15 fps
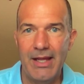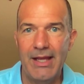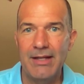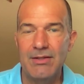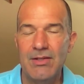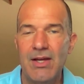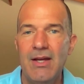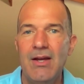
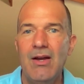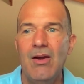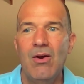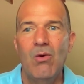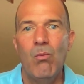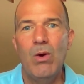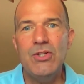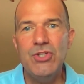And
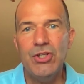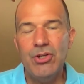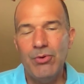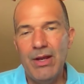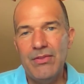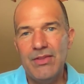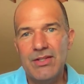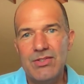once you
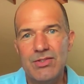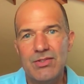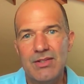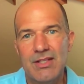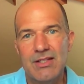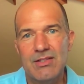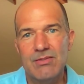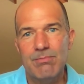create
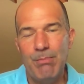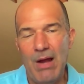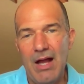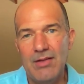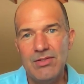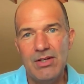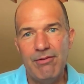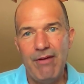this
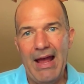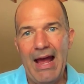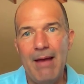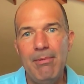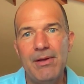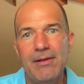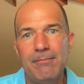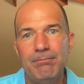positive
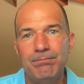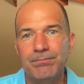habit,